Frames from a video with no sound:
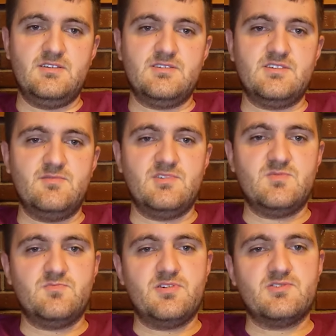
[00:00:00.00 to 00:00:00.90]

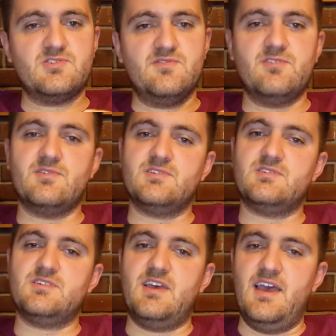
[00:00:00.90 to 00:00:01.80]
Seaman's
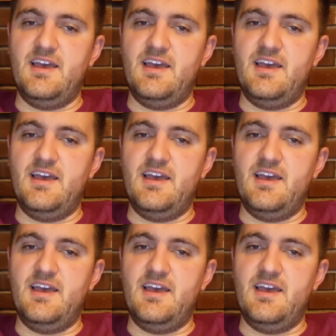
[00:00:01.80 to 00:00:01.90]
perseverance